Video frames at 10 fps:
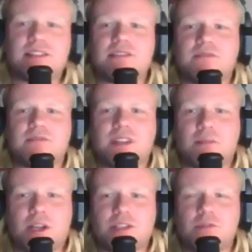season
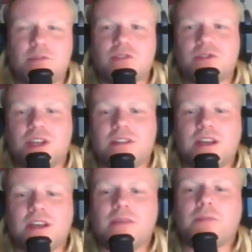Fenerbahce, because you had
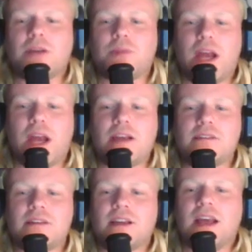
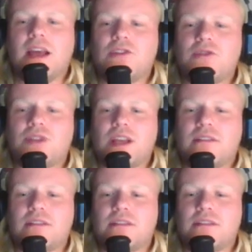McBride and you
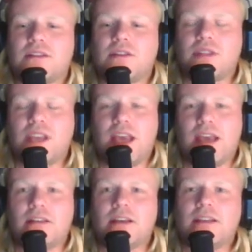had
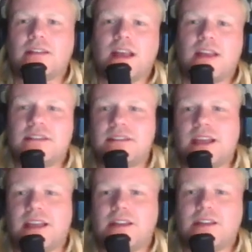Collier, and they,